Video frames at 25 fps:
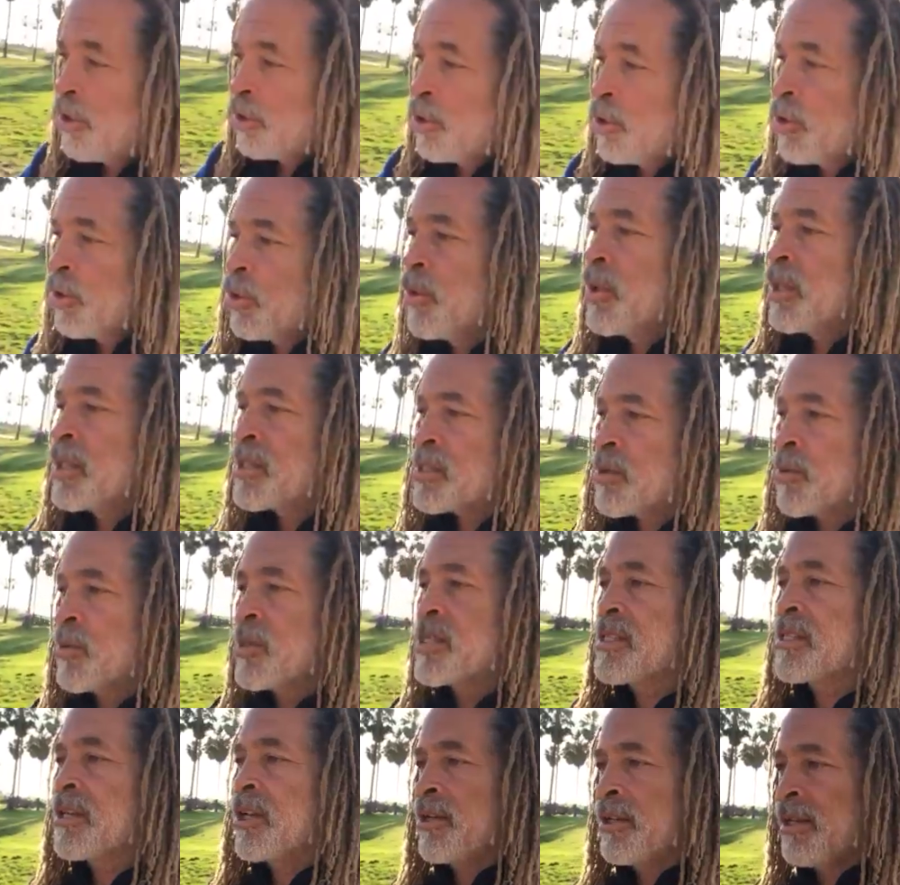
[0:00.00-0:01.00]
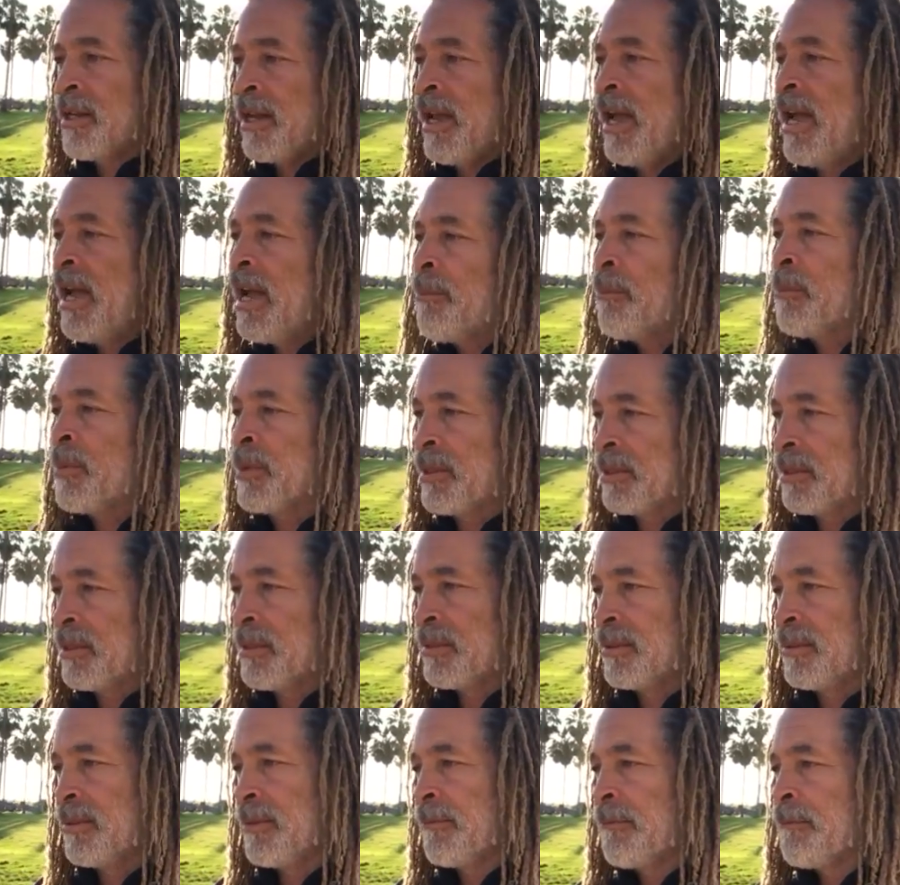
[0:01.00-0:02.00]
knew this was going to happen
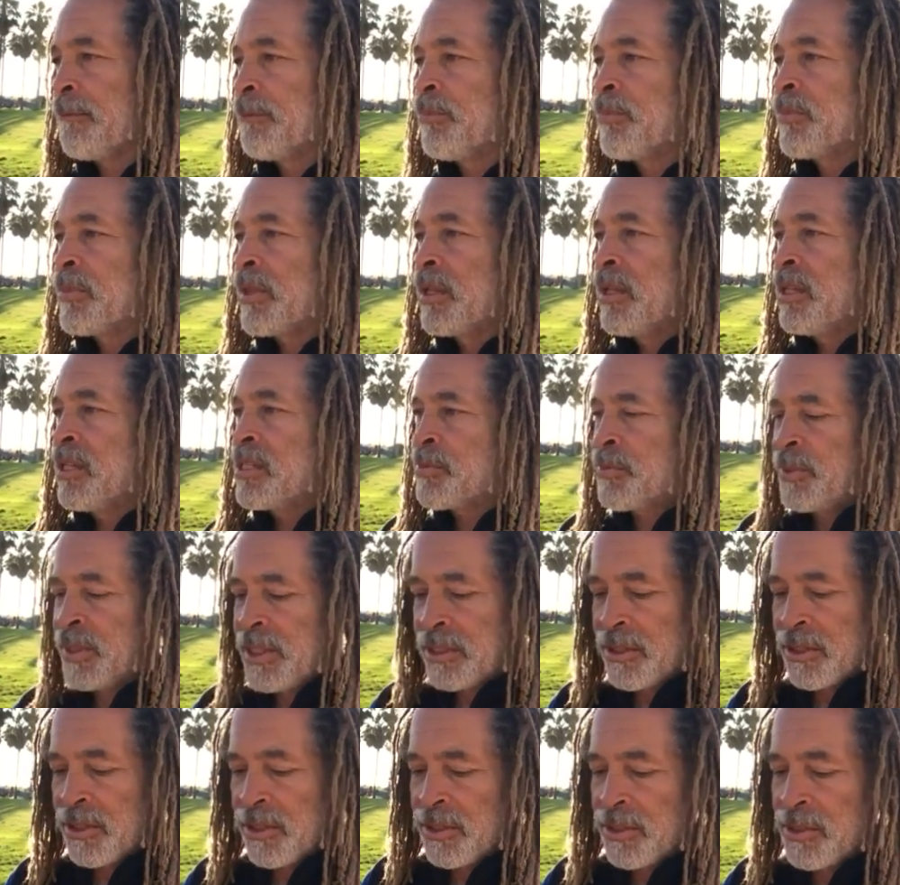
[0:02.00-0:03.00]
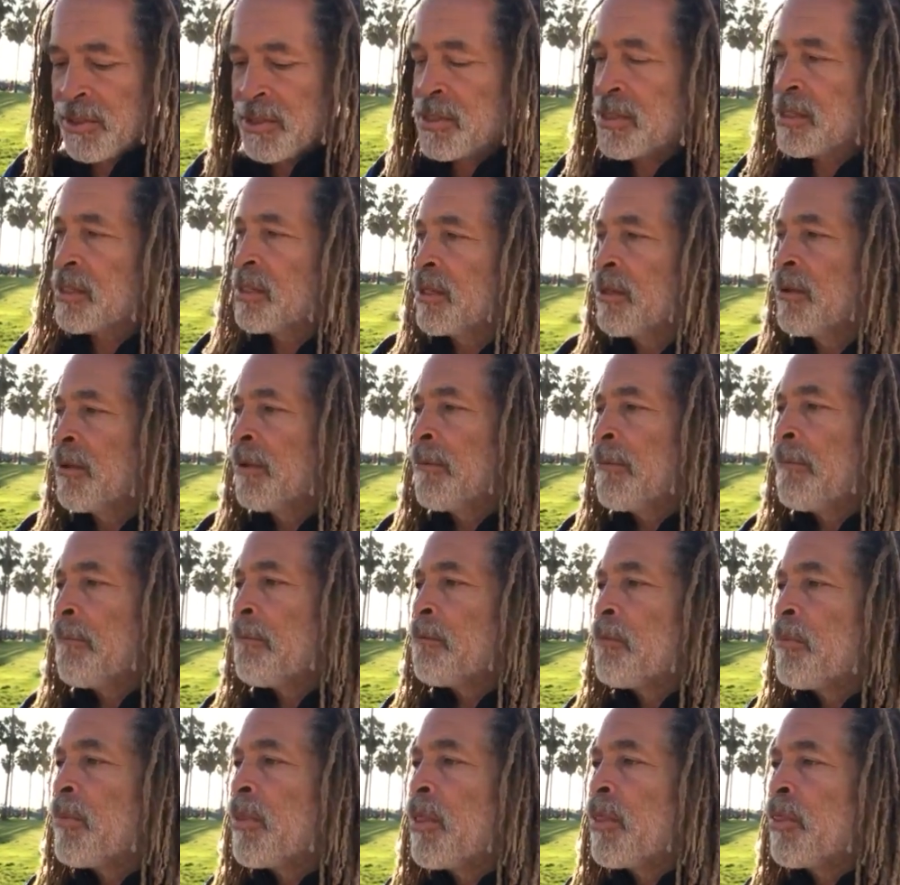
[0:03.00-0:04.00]
is because
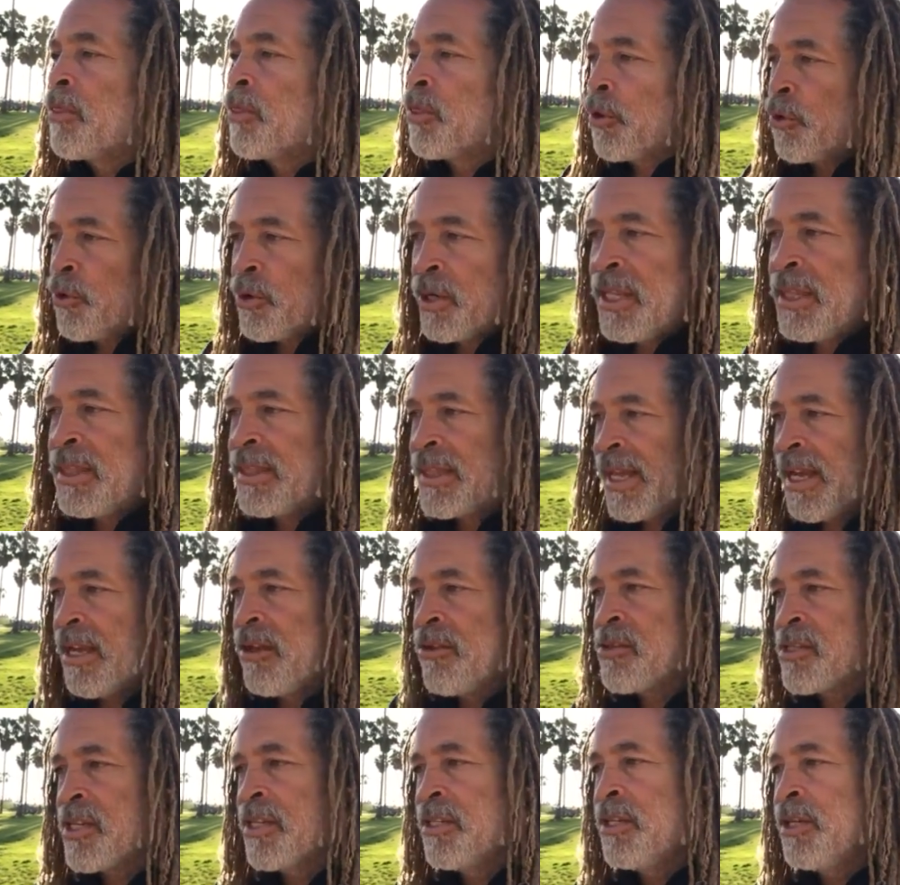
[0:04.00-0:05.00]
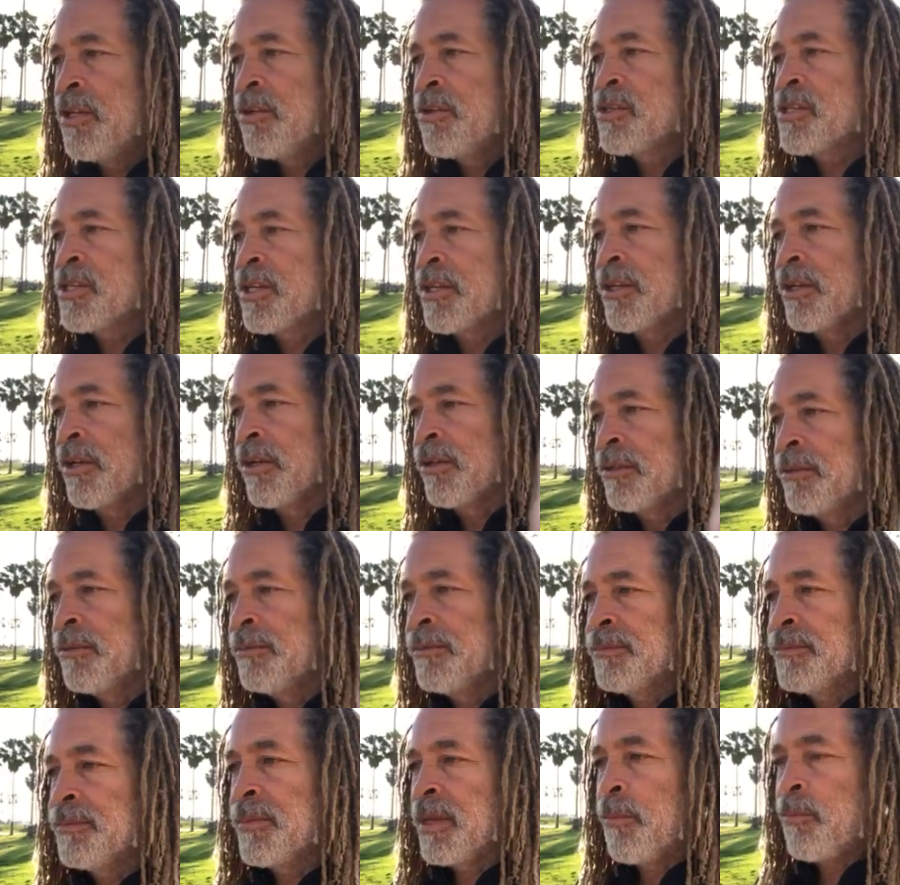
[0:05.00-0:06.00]
30,000 years ago,
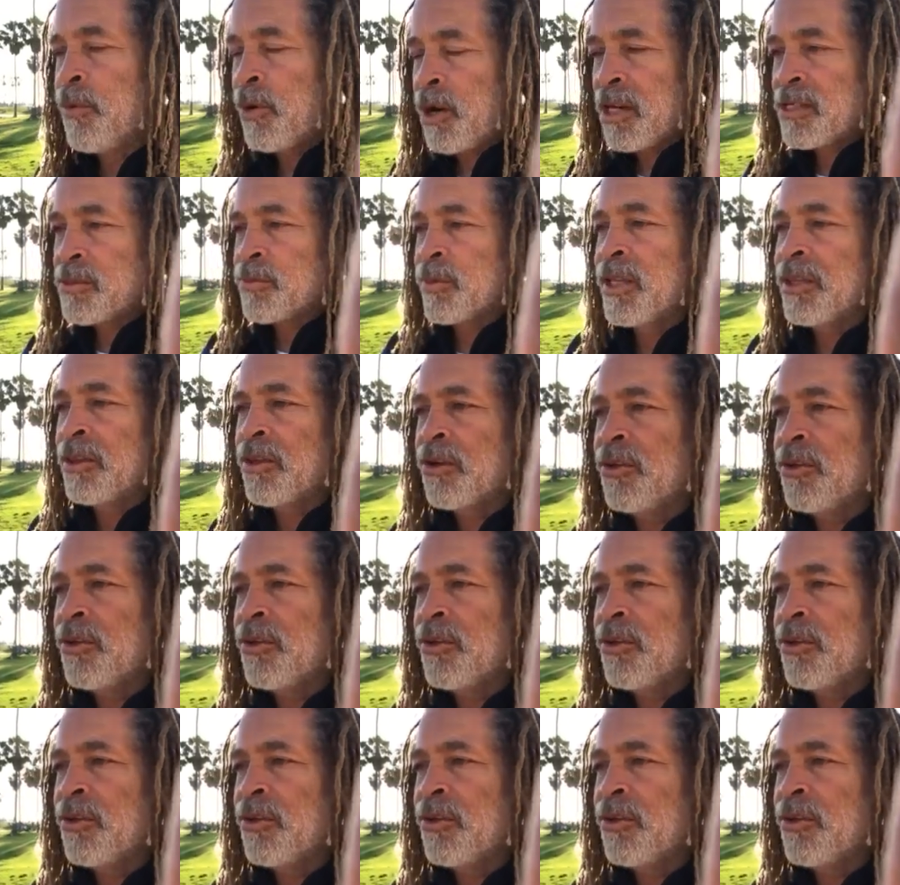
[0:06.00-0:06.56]
approximately